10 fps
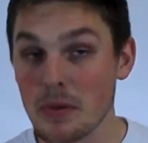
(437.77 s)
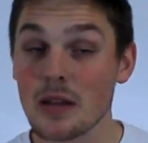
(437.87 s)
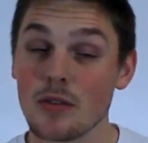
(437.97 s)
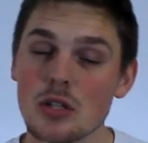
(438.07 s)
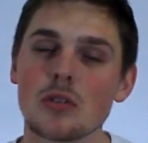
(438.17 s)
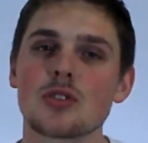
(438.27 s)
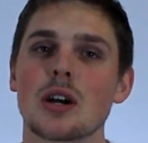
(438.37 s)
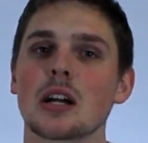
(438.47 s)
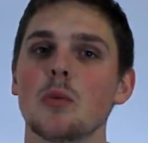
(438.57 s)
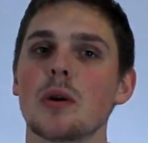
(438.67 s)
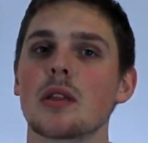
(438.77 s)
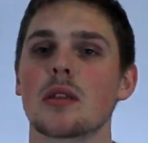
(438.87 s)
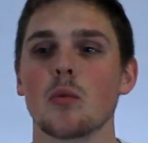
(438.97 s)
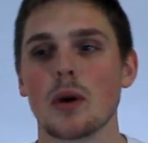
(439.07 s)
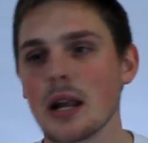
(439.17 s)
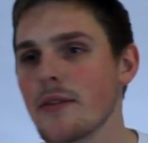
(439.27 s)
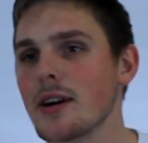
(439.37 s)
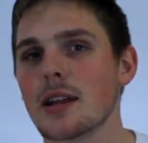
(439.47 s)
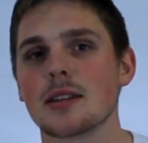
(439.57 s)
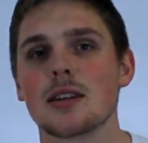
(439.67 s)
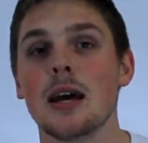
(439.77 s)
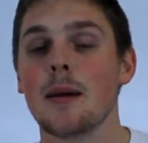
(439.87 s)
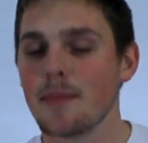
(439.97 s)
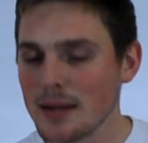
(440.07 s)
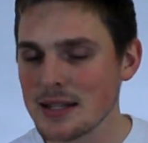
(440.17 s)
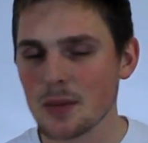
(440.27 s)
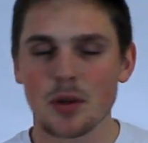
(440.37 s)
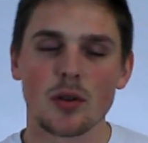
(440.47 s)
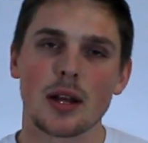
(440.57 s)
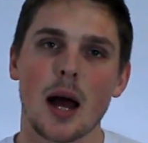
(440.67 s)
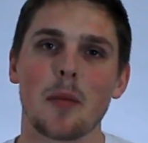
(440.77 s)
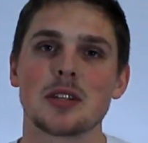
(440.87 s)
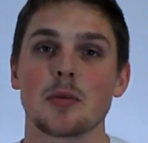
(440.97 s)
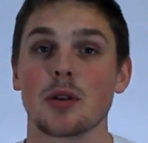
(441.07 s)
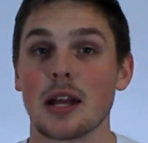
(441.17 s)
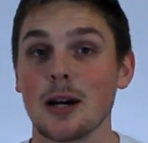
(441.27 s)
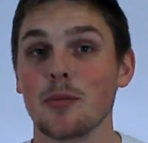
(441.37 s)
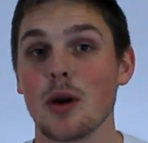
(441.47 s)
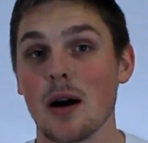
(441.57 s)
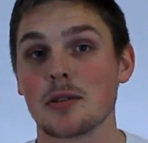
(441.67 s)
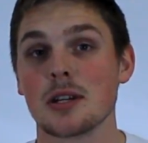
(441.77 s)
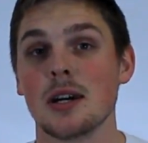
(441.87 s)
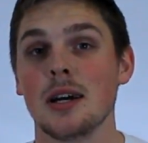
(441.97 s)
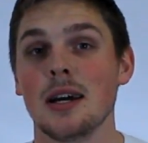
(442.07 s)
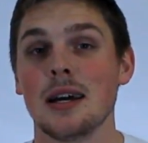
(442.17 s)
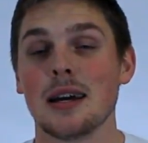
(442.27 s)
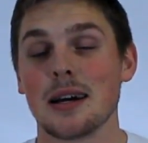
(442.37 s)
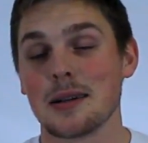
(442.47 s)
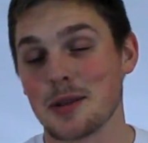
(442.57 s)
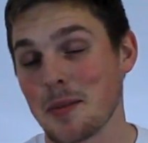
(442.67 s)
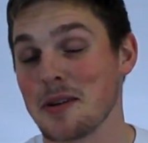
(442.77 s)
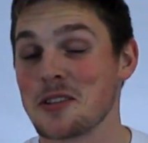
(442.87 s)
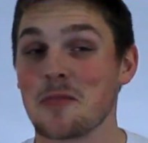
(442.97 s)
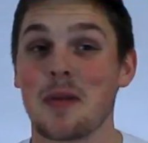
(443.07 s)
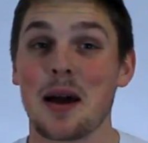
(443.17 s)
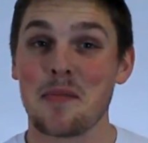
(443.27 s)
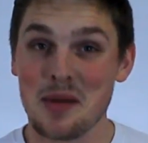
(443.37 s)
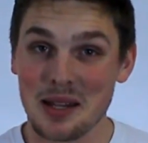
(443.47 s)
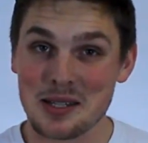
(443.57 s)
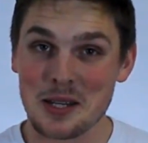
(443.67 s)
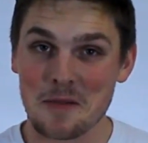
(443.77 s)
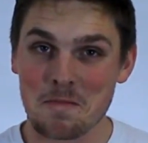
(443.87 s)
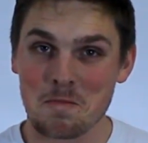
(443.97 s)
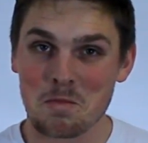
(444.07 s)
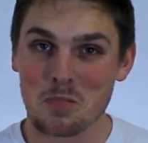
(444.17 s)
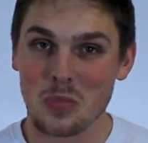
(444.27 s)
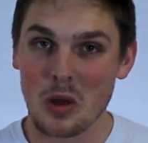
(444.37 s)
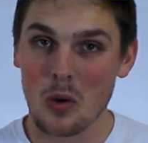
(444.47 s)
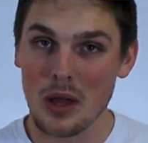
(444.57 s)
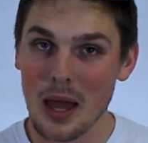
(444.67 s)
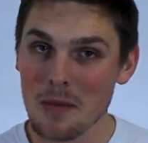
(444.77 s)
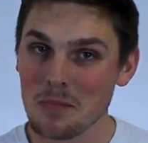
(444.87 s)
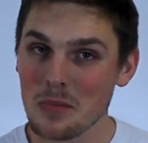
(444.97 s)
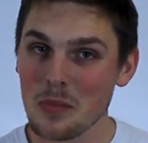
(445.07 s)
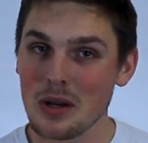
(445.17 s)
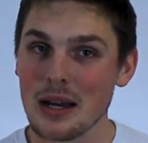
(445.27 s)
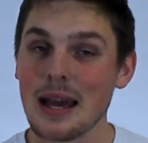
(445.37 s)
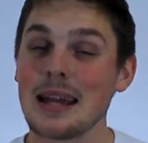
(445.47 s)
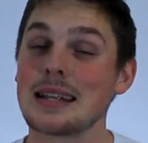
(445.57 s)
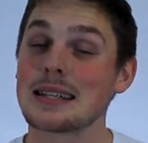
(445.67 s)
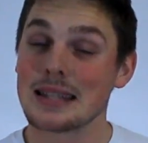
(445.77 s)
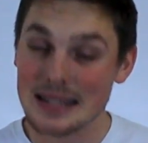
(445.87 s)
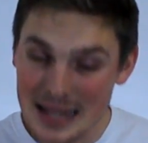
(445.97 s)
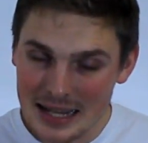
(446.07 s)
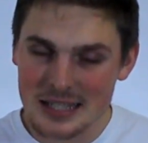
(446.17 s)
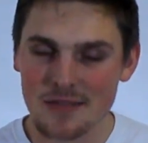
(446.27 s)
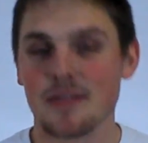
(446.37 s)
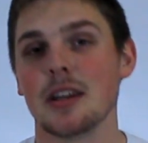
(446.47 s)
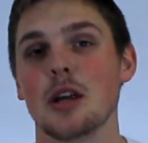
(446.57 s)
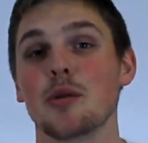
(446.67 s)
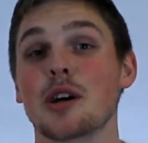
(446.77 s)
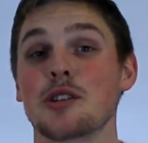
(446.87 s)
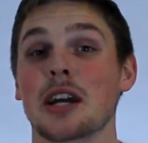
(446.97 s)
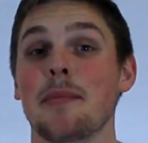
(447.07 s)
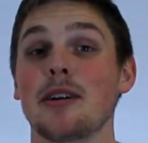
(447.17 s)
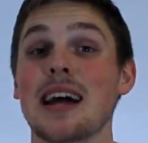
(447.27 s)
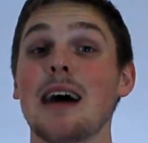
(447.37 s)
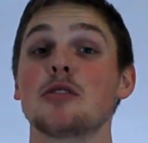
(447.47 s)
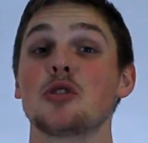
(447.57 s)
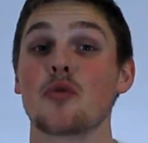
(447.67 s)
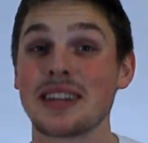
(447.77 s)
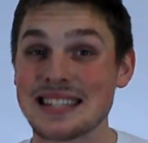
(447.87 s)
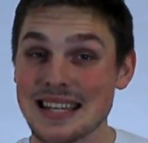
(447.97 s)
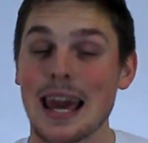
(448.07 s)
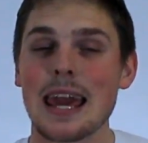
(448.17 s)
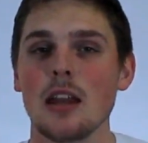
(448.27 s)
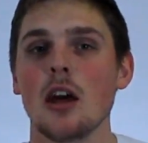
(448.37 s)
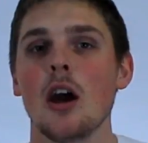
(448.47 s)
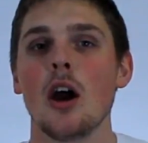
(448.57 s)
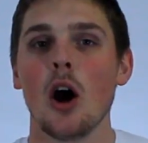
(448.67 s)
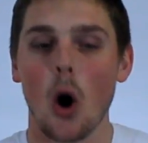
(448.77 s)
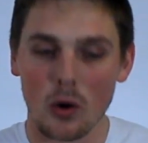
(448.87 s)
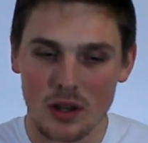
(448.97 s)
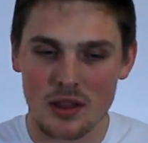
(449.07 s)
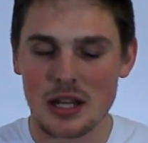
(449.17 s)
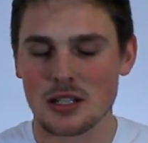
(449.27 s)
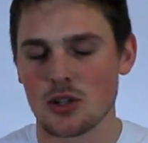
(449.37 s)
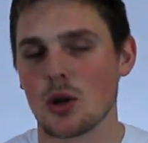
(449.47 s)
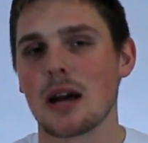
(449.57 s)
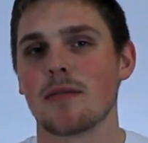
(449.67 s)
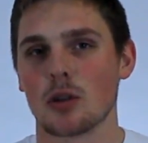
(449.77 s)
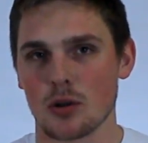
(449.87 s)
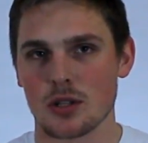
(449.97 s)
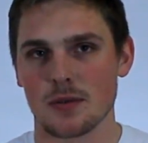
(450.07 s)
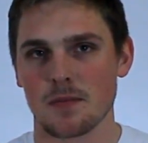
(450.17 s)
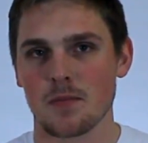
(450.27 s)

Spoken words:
But if you still struggle with whatever it is, please let me know in the comments. I'm going to help you out to the best of my ability, okay? And next video, we're going to talk about how to retain all the things that you have learned.